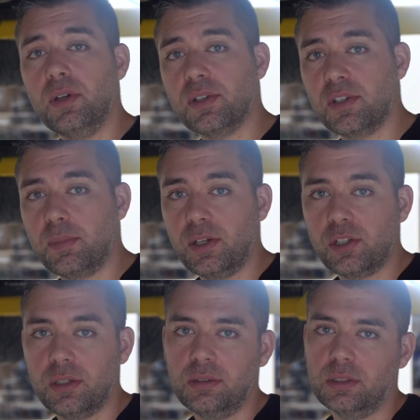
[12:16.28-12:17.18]
in your
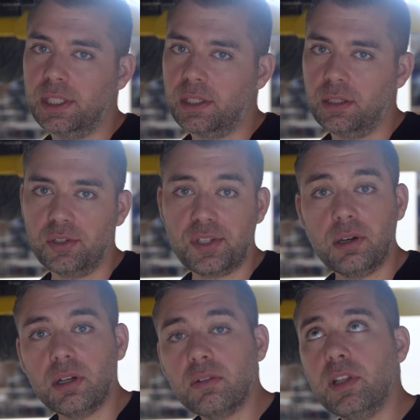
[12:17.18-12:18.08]
suspension, like in your
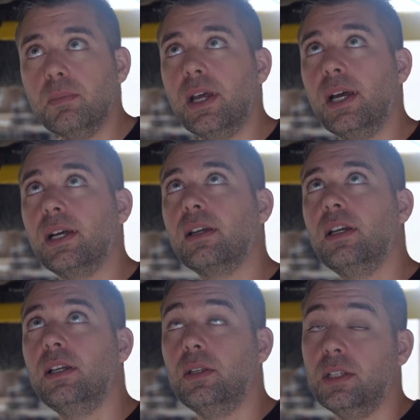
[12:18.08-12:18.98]
steering feedback.
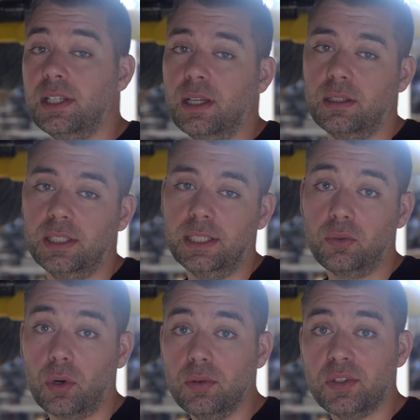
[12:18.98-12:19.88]
You could get like
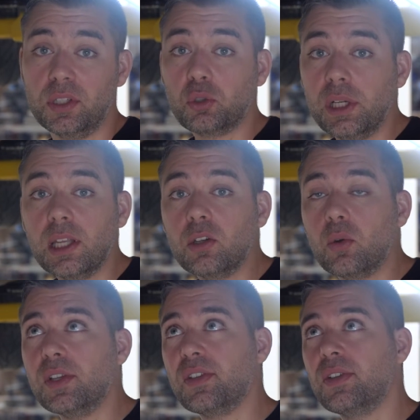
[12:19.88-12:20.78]
groans and creaking
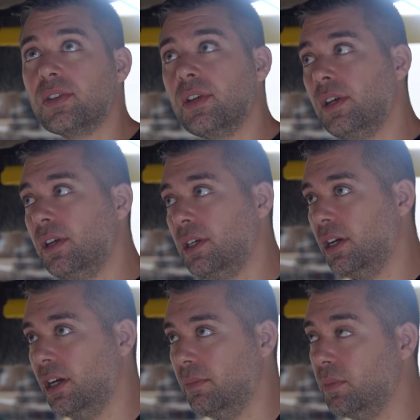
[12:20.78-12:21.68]
noises.
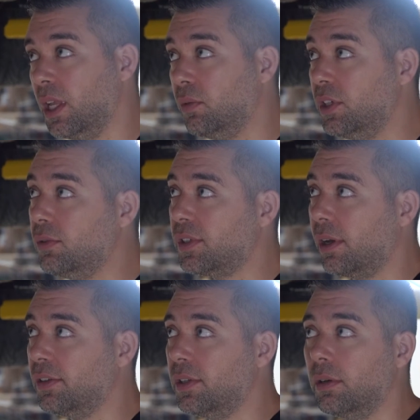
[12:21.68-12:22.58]
And we do
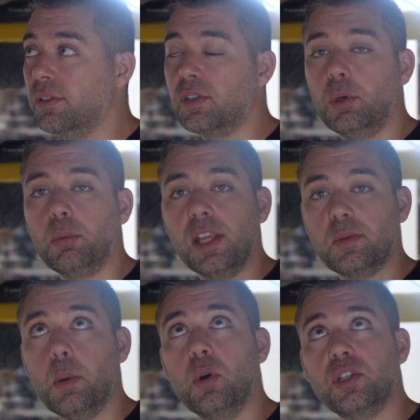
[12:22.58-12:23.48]
sell, some
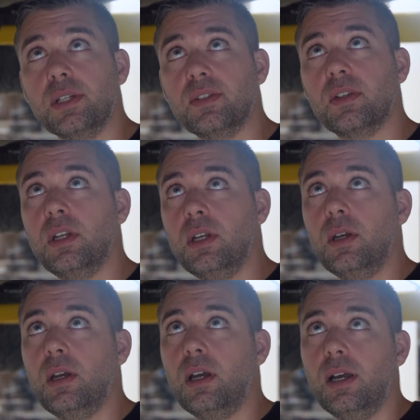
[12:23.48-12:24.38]
replacement bushings
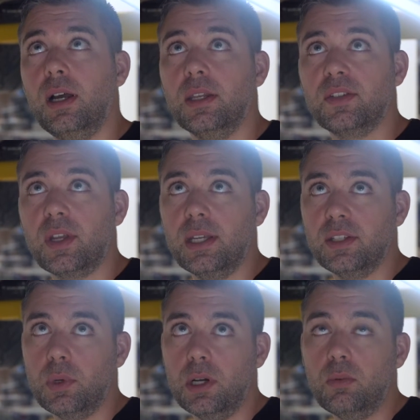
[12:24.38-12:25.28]
on the site
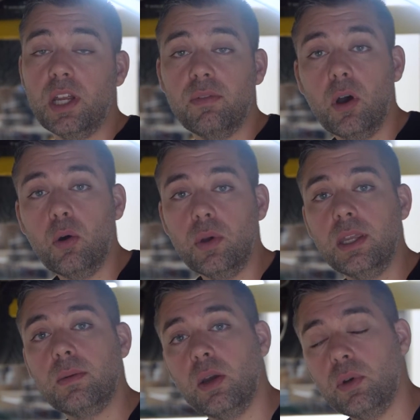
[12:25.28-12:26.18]
as well. We have OE,
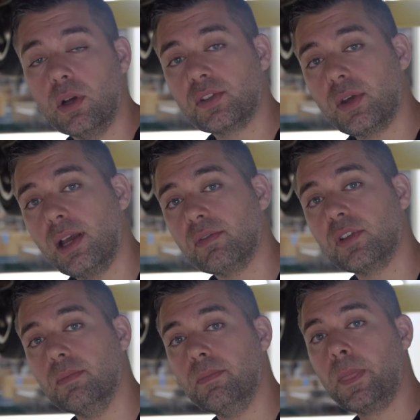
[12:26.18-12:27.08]
and we also have
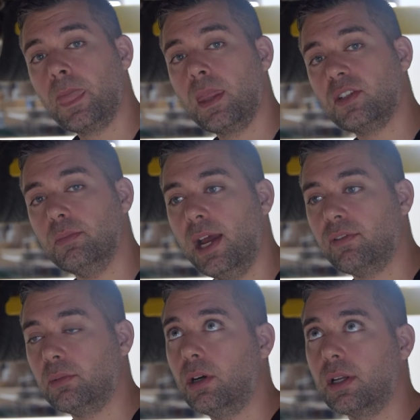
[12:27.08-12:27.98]
some
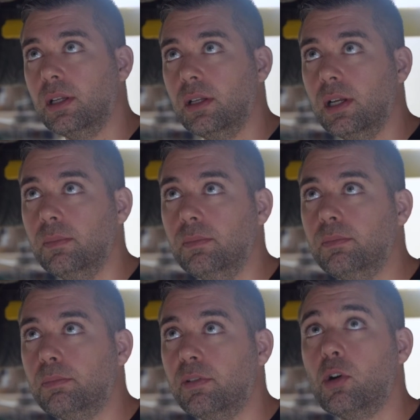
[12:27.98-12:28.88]
aftermarket
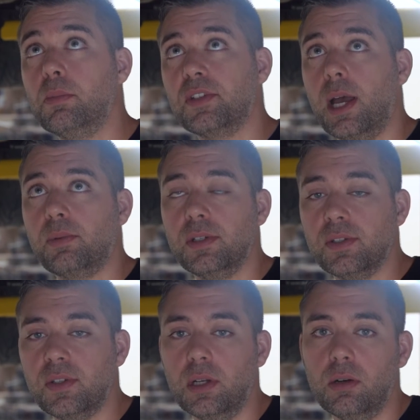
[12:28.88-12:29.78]
performance
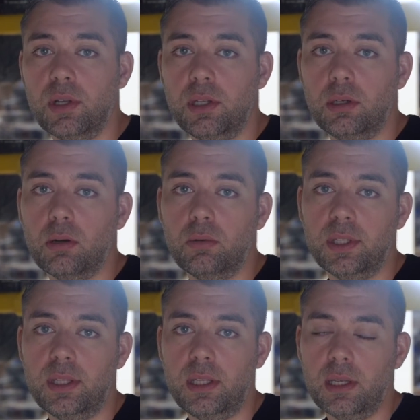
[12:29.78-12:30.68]
options, whether you go
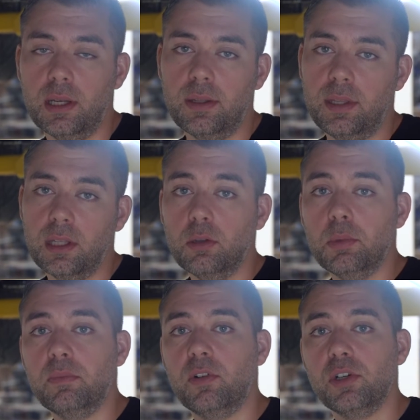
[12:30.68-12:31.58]
with the
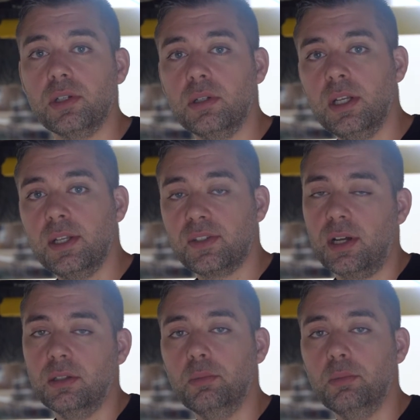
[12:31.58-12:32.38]
aluminum version, solid